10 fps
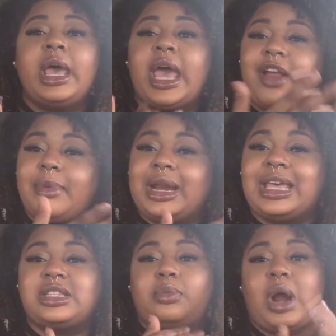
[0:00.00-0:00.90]
Everybody
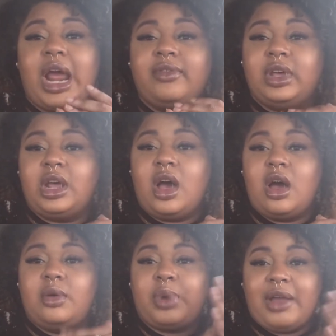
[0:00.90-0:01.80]
has their private
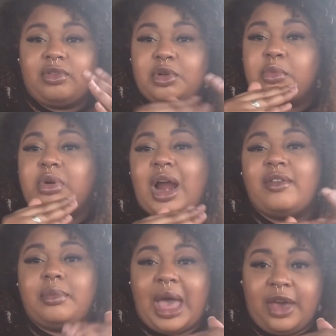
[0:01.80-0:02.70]
room,
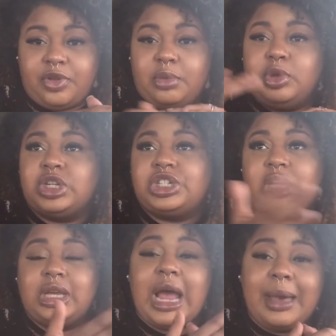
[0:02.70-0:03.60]
private bathroom. You just share
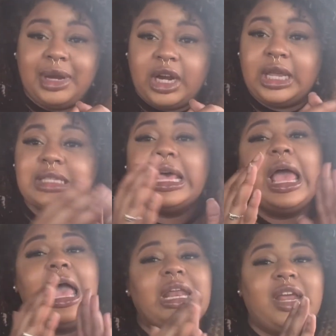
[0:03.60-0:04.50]
the common areas,
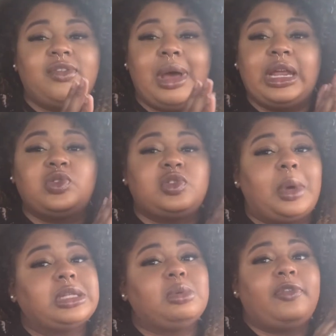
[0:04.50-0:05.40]
and everybody is
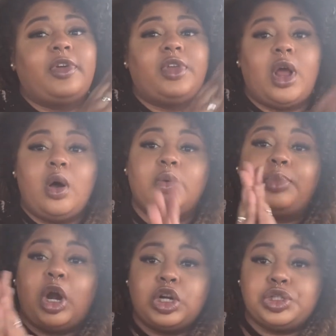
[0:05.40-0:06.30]
responsible for their own
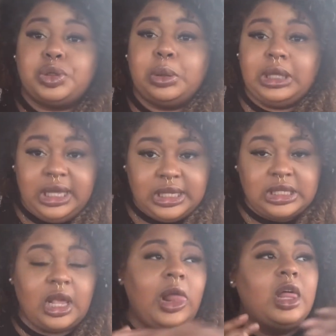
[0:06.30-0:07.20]
personal lease.
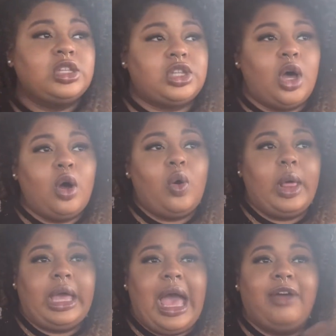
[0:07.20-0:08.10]
So
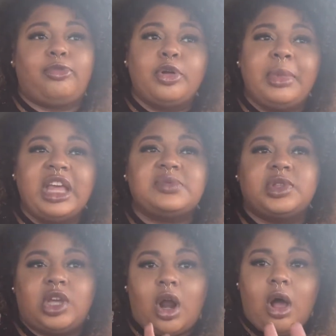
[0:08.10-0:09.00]
like I have roommates,
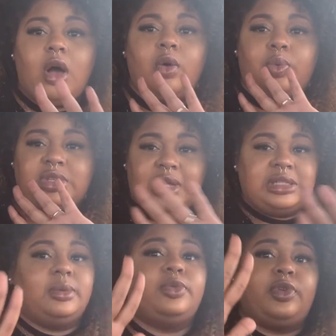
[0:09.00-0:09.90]
but they're all
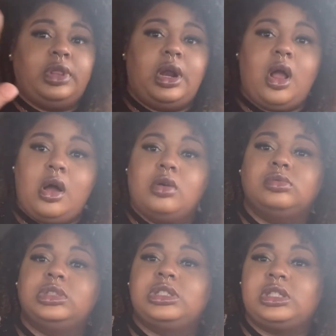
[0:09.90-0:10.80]
responsible for their
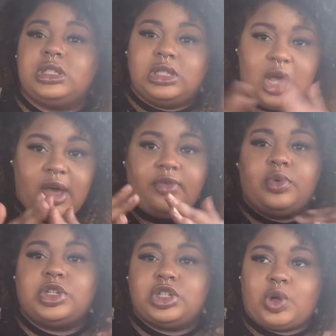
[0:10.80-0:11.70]
own stuff,
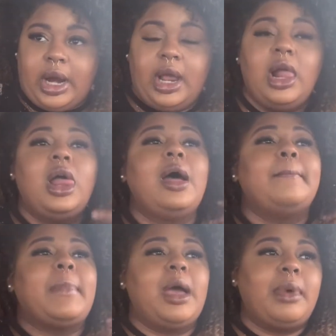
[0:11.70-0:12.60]
which is great.
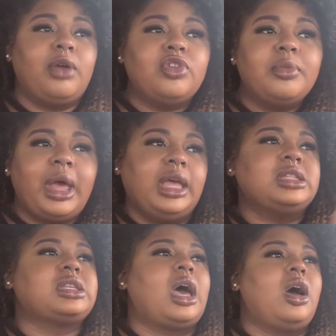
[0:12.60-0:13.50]
Met my roommates.